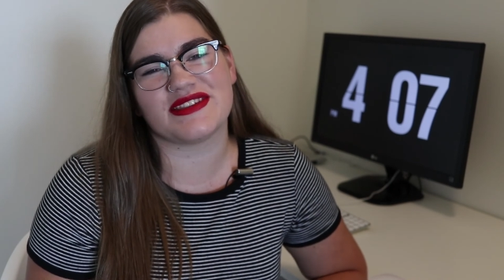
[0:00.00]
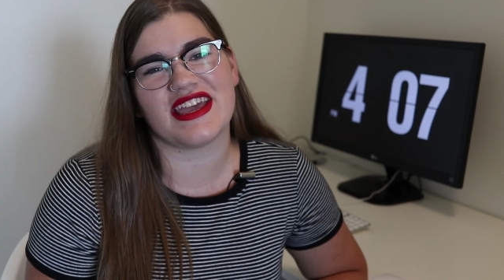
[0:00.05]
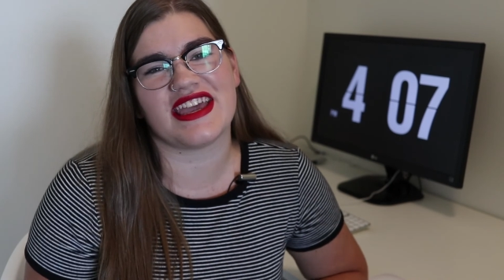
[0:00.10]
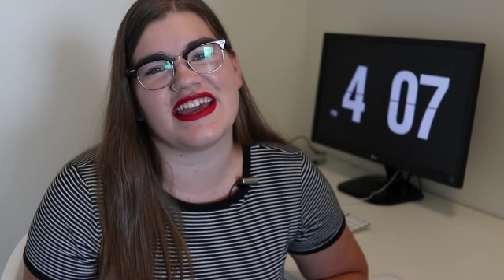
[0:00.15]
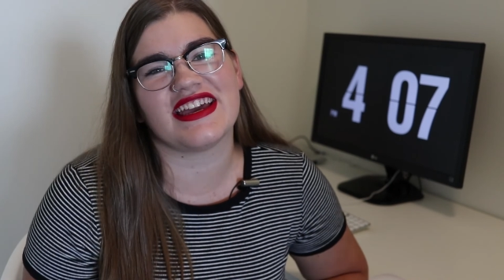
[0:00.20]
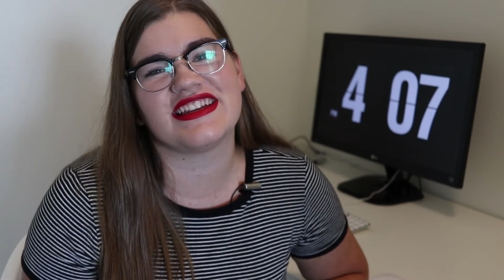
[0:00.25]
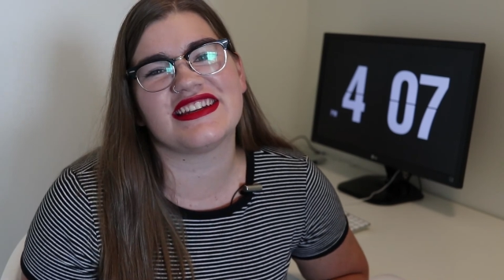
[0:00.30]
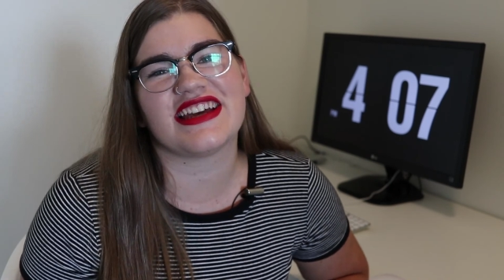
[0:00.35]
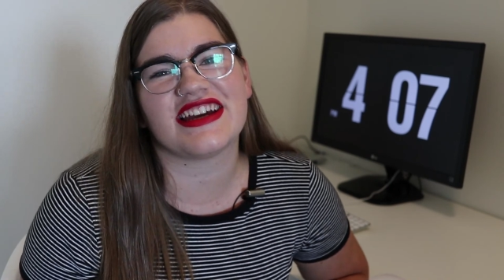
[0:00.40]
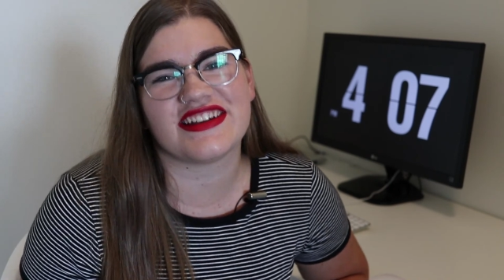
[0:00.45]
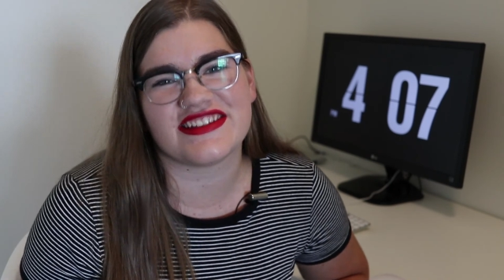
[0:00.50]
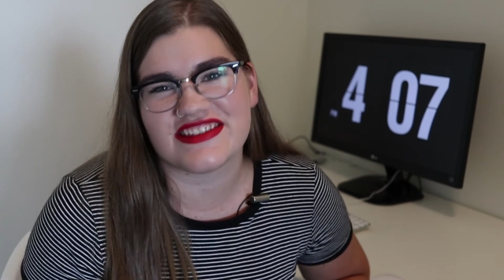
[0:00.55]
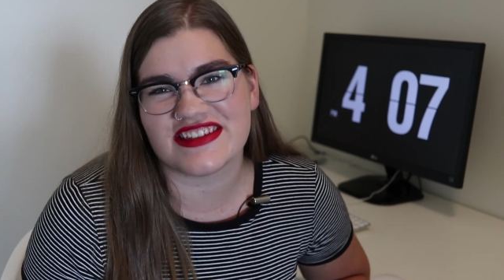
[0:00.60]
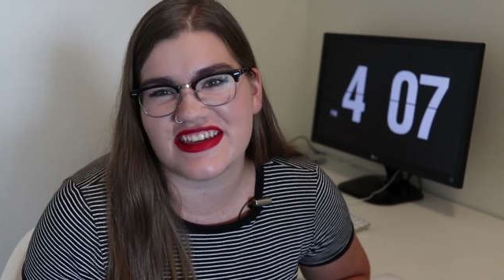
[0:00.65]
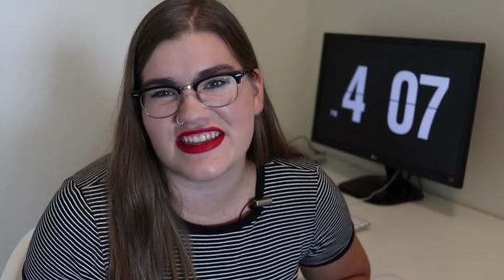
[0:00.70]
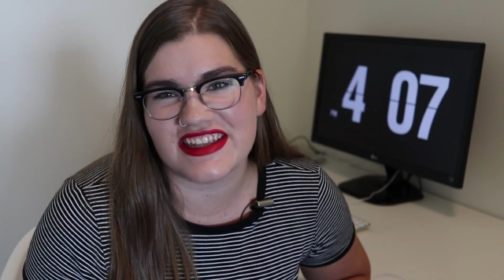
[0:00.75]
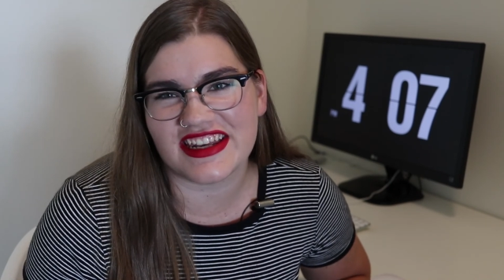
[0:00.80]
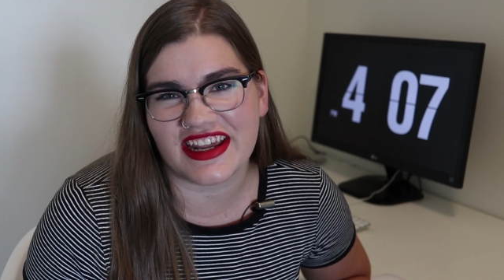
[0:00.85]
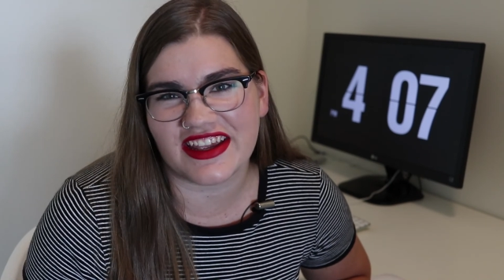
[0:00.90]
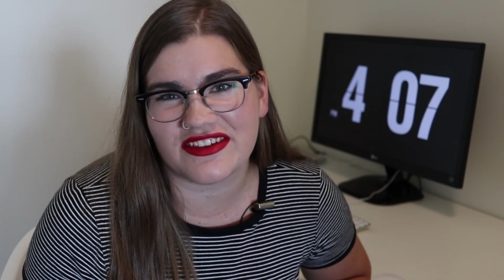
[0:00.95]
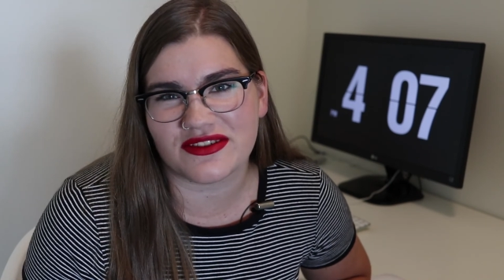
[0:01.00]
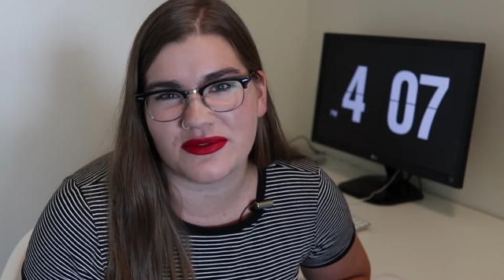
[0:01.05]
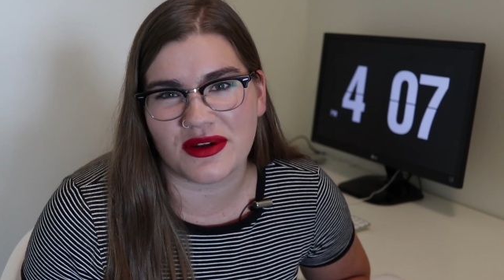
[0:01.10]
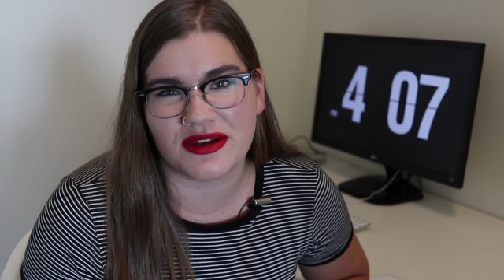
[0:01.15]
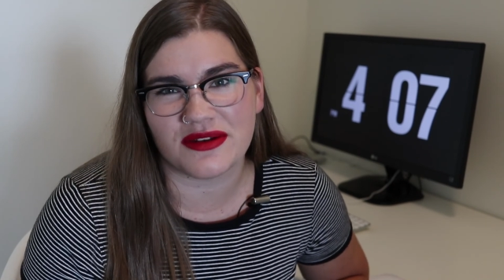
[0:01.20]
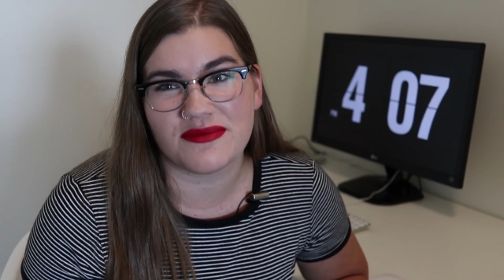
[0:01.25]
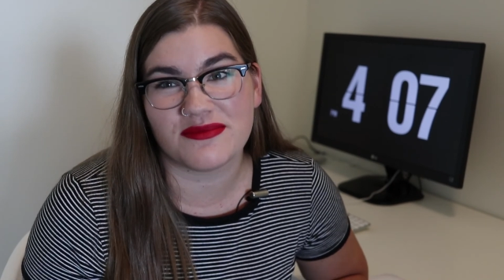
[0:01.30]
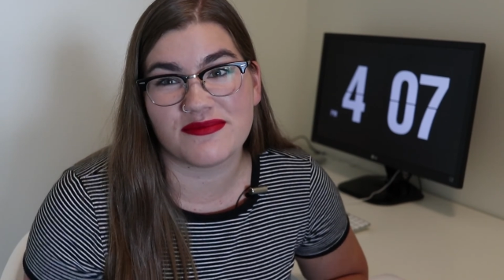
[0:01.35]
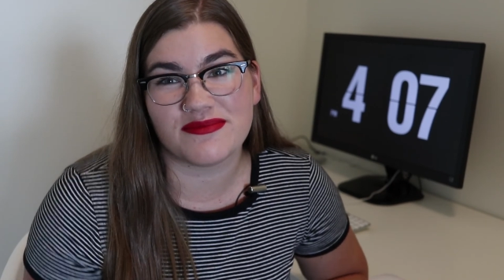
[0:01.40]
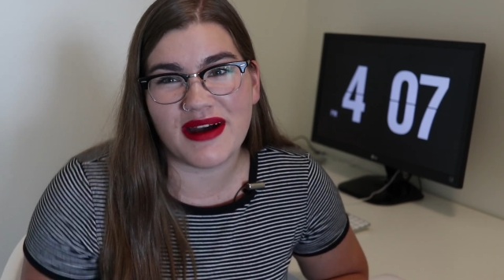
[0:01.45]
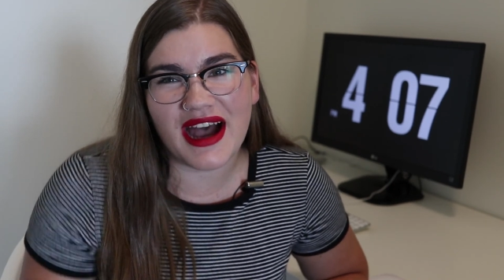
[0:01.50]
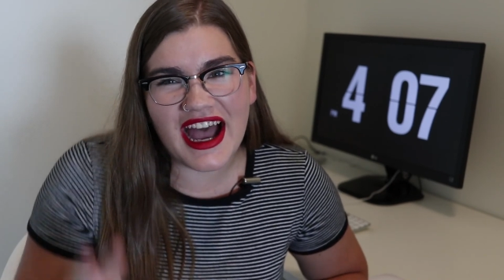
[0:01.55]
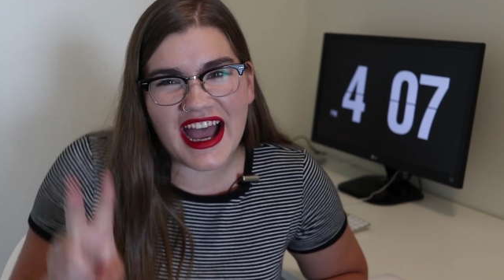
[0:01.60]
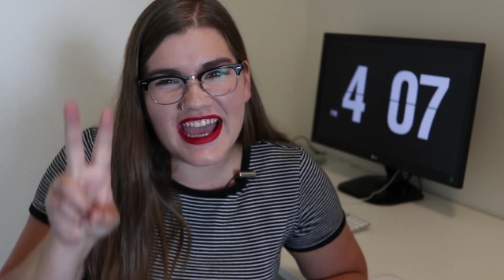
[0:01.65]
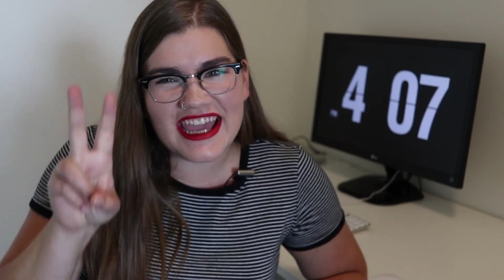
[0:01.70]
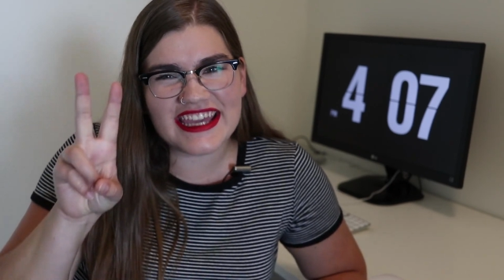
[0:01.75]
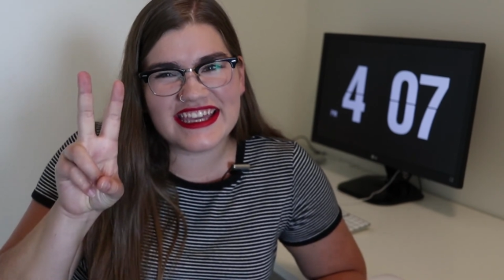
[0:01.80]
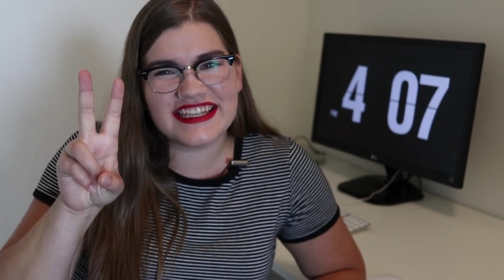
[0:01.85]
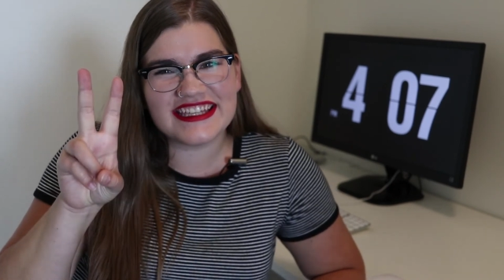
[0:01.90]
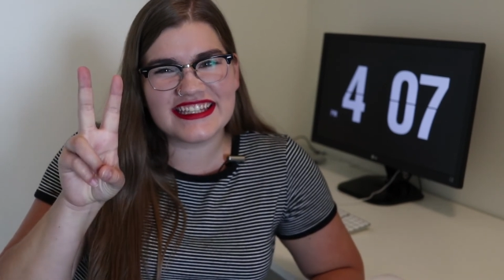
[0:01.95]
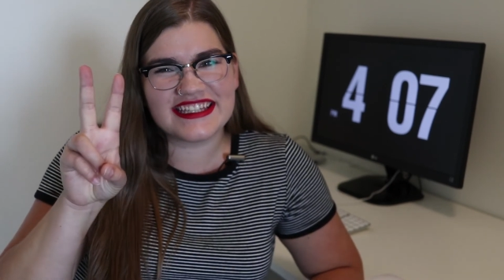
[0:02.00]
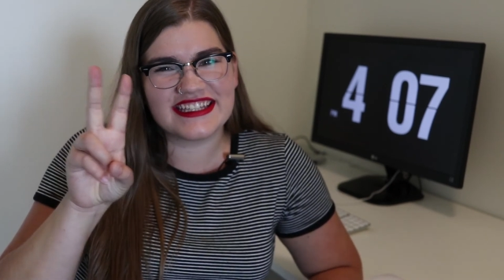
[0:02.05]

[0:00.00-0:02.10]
and I'll see you in the next one. Bye!